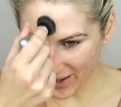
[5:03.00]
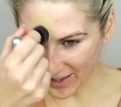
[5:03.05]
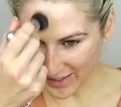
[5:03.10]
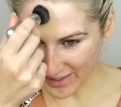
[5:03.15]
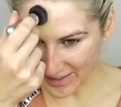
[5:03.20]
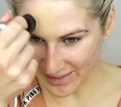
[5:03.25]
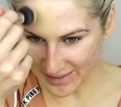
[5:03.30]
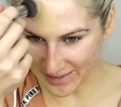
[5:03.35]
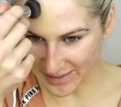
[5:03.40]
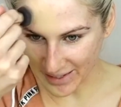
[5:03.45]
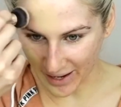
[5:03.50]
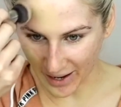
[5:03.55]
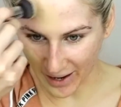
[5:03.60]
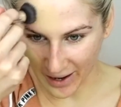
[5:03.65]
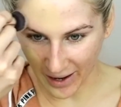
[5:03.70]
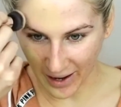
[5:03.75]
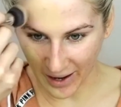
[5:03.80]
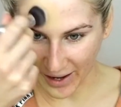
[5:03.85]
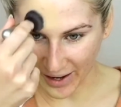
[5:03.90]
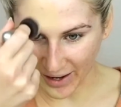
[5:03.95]
Yeah,
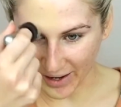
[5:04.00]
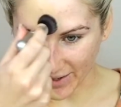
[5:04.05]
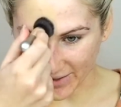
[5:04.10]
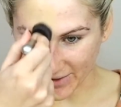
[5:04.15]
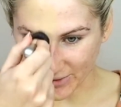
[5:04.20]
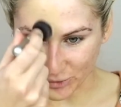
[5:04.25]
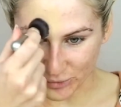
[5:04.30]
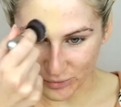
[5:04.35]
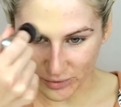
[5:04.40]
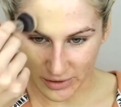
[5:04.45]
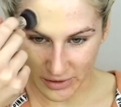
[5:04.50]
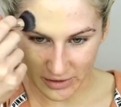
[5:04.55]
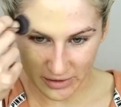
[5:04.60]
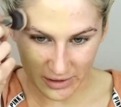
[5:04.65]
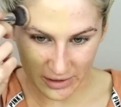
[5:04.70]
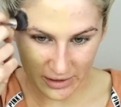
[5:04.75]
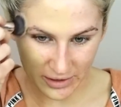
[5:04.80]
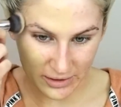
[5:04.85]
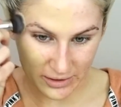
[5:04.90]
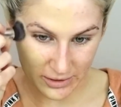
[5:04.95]
I really
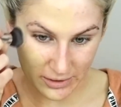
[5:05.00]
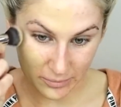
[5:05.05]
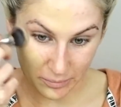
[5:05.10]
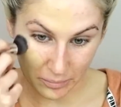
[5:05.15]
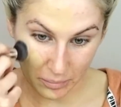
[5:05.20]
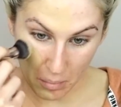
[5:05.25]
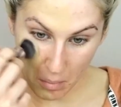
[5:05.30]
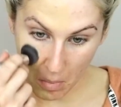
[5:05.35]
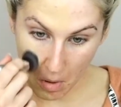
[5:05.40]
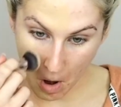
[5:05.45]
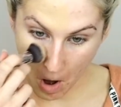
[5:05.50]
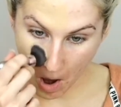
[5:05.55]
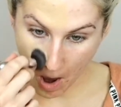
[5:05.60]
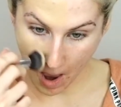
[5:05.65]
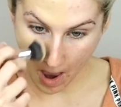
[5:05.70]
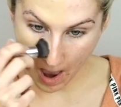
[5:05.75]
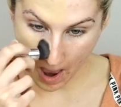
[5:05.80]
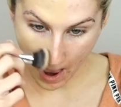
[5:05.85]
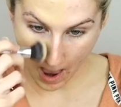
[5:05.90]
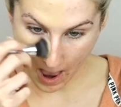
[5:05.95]
think it did.
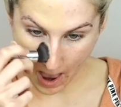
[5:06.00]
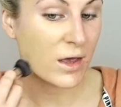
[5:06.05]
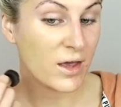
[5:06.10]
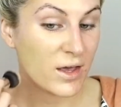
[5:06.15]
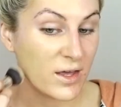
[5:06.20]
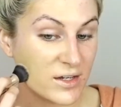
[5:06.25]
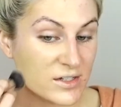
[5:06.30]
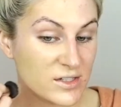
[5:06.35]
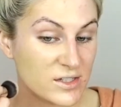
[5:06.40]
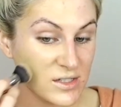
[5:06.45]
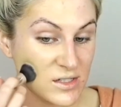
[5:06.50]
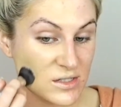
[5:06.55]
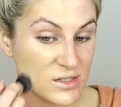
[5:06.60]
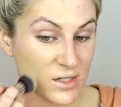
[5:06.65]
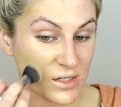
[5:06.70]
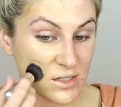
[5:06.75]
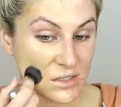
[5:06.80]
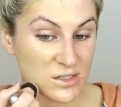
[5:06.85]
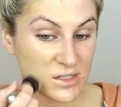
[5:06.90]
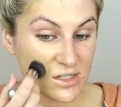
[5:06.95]
It's
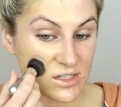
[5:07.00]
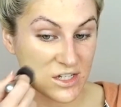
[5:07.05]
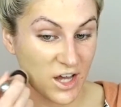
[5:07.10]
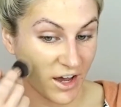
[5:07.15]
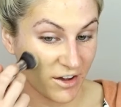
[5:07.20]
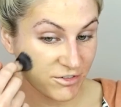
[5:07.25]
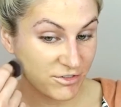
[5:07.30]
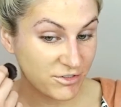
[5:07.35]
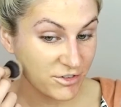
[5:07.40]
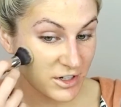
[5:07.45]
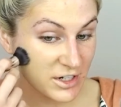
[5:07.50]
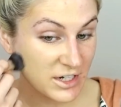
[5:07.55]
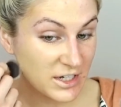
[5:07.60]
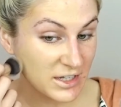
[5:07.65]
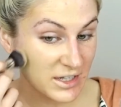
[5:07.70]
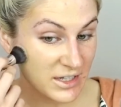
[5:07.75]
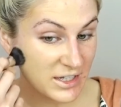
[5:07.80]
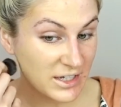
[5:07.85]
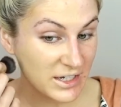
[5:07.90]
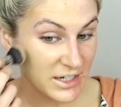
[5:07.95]

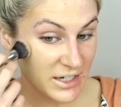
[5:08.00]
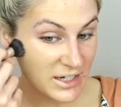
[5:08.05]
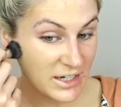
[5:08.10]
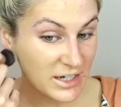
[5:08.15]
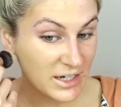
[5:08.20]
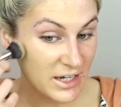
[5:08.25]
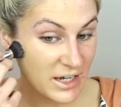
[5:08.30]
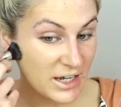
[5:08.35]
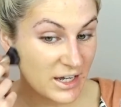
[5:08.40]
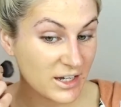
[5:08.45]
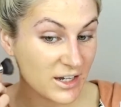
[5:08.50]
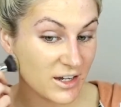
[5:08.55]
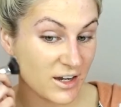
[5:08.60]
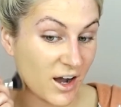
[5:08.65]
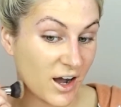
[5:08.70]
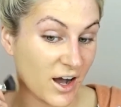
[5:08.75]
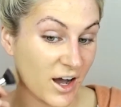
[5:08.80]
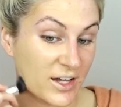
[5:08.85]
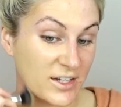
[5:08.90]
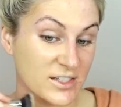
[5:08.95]
definitely
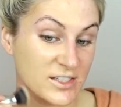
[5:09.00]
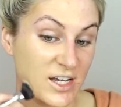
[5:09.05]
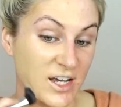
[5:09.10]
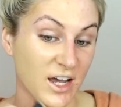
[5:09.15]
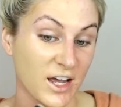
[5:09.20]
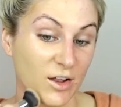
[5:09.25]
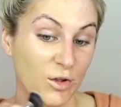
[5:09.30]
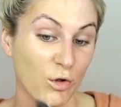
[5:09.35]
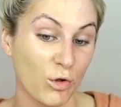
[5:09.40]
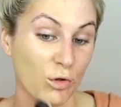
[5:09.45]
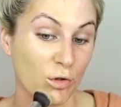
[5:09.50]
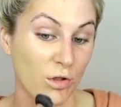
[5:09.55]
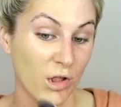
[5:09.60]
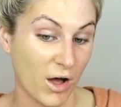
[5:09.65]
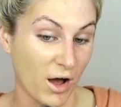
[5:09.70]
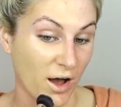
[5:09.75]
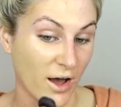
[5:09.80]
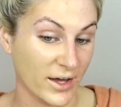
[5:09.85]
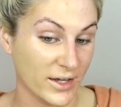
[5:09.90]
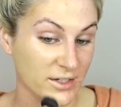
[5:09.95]
got a
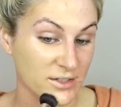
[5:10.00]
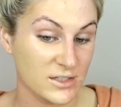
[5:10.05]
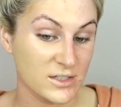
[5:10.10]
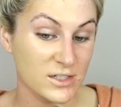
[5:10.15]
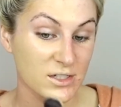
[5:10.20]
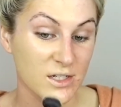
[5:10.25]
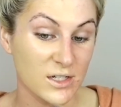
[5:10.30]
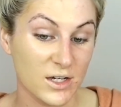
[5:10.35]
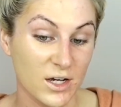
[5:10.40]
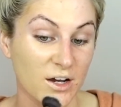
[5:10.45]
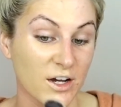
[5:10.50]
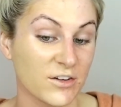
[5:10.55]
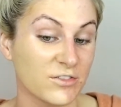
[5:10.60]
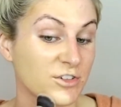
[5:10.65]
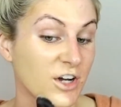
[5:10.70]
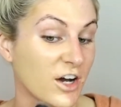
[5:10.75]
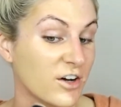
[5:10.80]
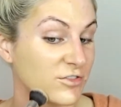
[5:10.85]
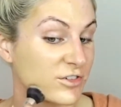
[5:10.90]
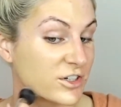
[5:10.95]
lot of
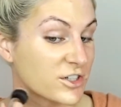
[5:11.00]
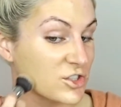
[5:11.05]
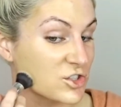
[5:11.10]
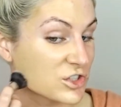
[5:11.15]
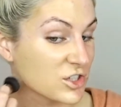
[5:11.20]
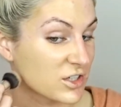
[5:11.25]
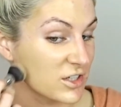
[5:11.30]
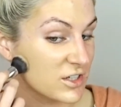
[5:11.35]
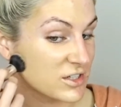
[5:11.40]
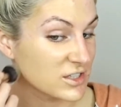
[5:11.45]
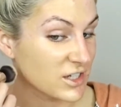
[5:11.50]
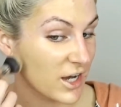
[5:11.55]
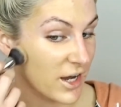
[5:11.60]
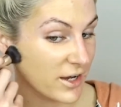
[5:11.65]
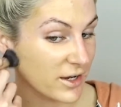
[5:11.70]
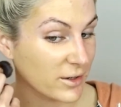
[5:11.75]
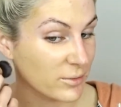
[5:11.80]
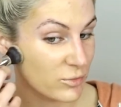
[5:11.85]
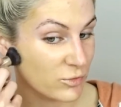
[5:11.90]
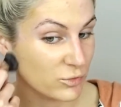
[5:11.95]
coverage to this.
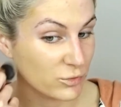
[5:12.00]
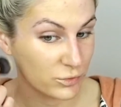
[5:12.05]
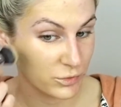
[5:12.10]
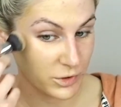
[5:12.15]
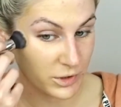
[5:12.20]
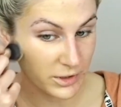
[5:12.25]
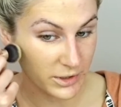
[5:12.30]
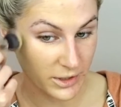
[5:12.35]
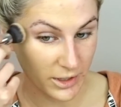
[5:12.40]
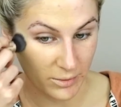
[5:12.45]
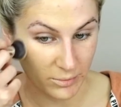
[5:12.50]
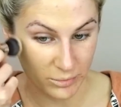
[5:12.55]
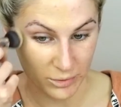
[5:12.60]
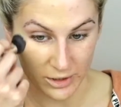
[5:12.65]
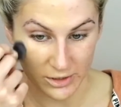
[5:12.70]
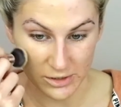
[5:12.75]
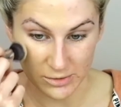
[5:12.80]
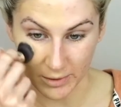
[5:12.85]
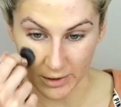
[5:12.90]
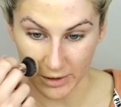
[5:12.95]
I am really
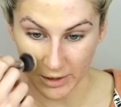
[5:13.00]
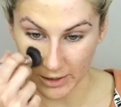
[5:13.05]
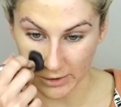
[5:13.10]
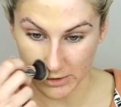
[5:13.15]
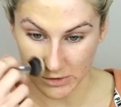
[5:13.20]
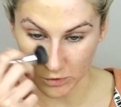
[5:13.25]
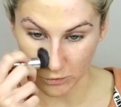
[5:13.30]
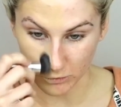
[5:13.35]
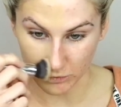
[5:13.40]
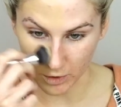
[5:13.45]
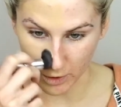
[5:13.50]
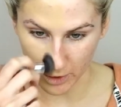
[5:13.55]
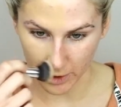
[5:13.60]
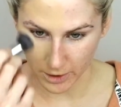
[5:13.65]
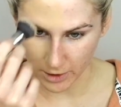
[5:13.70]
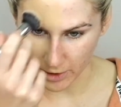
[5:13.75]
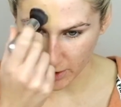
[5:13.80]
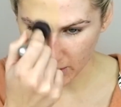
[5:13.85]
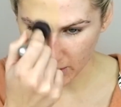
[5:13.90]
impressed by that so far.